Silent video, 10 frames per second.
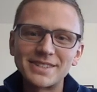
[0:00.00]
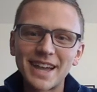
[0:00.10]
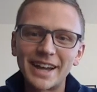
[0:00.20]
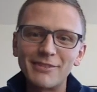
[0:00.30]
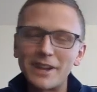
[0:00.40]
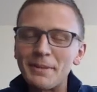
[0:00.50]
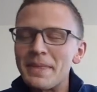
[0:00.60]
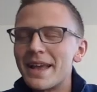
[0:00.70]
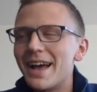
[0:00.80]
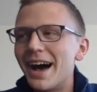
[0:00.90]
kind of funny.
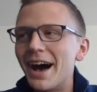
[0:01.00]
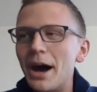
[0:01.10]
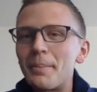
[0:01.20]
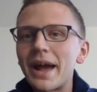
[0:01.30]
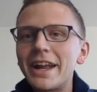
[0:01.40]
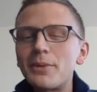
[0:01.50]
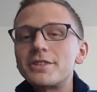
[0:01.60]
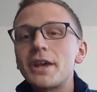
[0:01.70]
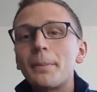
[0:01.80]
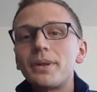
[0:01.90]
But
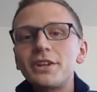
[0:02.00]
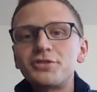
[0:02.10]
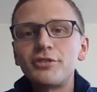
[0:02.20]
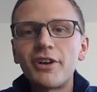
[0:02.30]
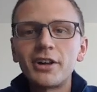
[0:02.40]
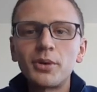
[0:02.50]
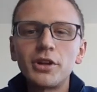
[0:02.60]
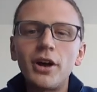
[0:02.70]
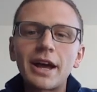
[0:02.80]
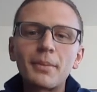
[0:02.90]
anyways, please do follow
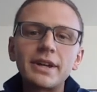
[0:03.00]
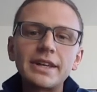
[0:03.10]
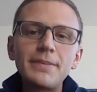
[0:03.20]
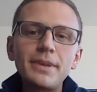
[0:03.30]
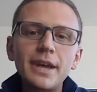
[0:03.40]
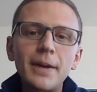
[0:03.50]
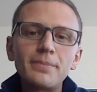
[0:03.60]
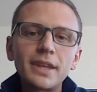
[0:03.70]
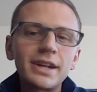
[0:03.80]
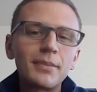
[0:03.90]
along. I'm going to keep you
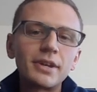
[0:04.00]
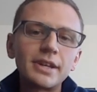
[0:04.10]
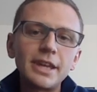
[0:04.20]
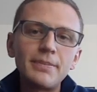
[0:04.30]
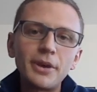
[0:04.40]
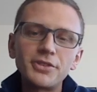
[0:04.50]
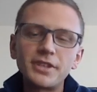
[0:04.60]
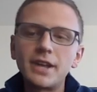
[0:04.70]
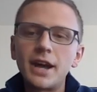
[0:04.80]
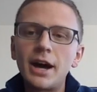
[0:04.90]
updated. I'm going to keep
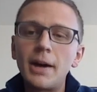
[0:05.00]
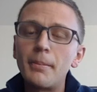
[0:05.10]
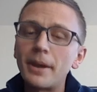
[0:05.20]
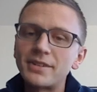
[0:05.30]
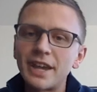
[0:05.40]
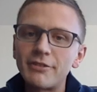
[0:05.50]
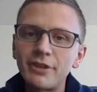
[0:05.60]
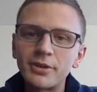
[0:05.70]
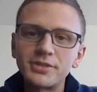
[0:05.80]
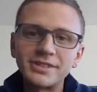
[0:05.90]
posting about 10
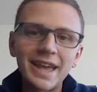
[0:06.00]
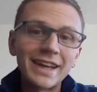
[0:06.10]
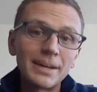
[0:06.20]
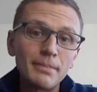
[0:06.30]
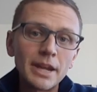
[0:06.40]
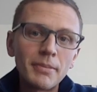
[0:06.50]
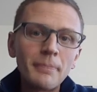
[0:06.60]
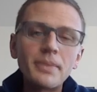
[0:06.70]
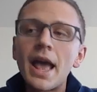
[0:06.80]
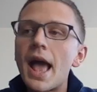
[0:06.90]
photos a day at a
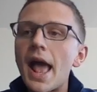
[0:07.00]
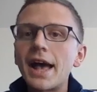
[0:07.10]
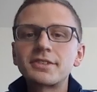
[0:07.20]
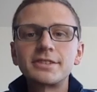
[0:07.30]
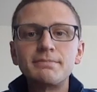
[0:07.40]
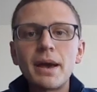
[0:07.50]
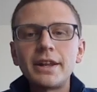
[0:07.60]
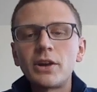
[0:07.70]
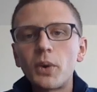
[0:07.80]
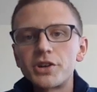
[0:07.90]
minimum. Ask as
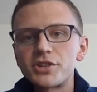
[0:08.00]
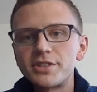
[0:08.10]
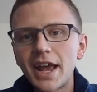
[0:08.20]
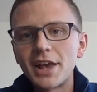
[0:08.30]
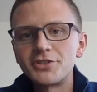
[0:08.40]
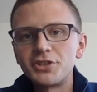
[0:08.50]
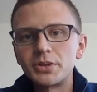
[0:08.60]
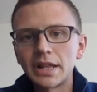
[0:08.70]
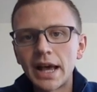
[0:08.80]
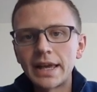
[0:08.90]
many questions as
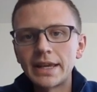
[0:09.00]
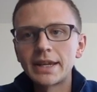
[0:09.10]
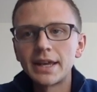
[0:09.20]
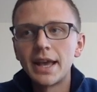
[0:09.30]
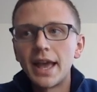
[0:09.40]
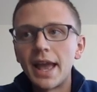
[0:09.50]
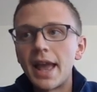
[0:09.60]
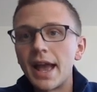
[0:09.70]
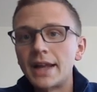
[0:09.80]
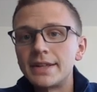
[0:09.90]
you'd like,
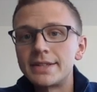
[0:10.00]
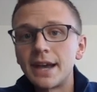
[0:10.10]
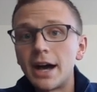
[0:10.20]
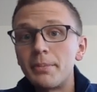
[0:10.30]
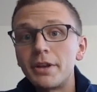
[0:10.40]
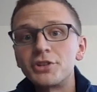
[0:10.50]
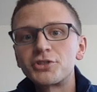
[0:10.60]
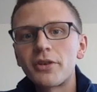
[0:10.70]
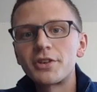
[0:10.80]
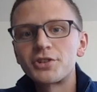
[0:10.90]
and
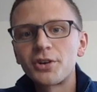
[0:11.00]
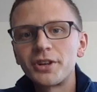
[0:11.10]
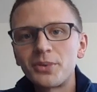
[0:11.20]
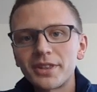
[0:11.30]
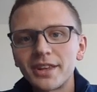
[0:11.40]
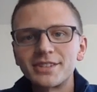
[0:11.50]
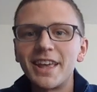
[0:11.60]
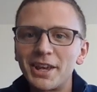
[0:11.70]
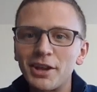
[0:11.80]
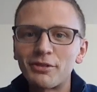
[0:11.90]
enjoy the journey with us.
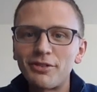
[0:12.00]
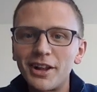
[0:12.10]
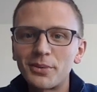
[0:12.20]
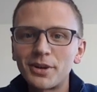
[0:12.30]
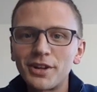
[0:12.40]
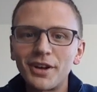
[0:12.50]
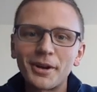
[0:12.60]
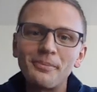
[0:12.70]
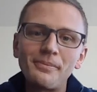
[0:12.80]
Thank you for following along.